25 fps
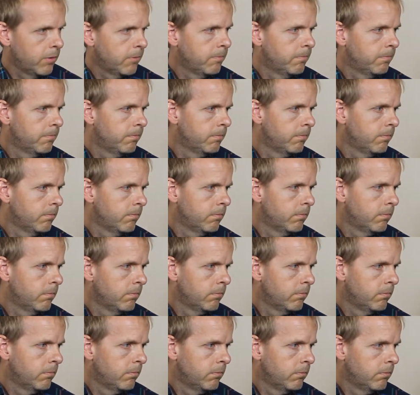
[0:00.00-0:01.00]

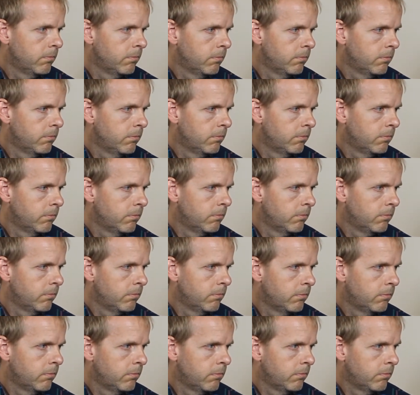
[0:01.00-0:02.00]

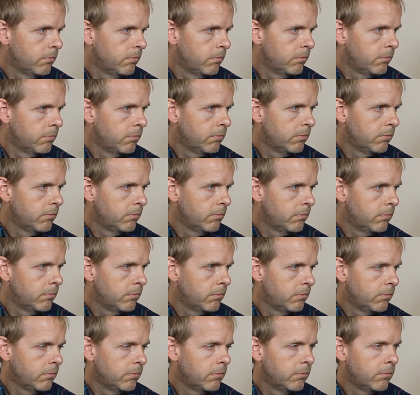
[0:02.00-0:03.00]

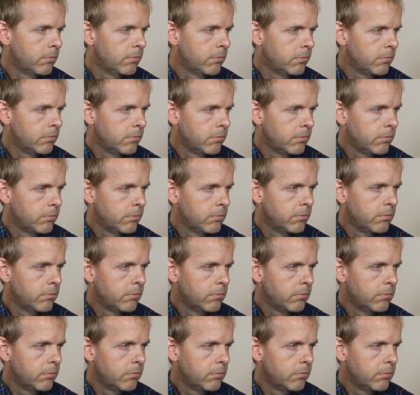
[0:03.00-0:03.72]
The person shown says nothing.